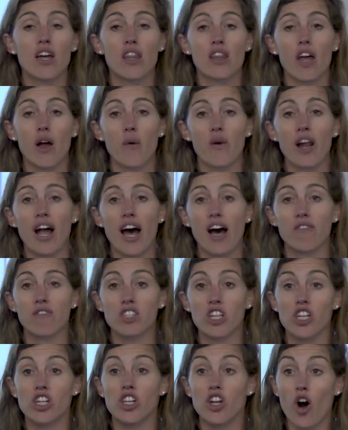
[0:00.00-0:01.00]
They would have
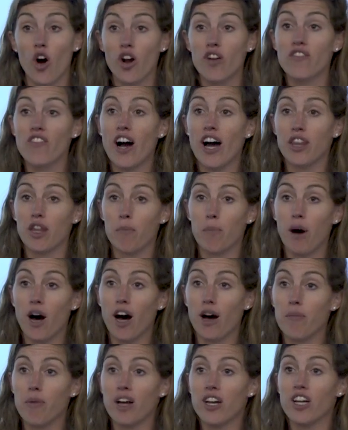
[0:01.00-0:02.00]
to notify the
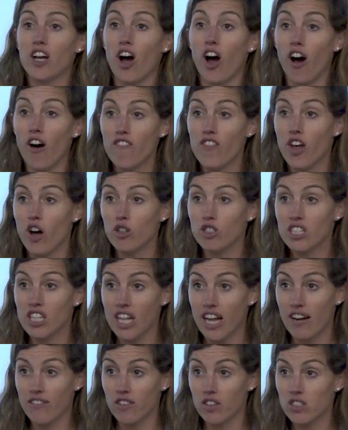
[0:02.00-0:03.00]
public of those
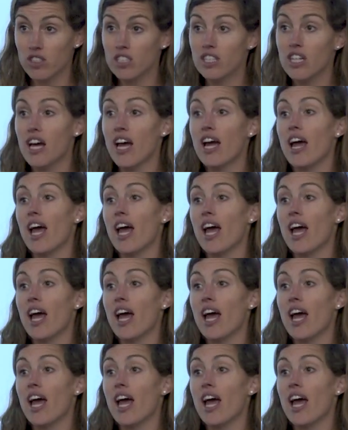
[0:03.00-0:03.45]
levels.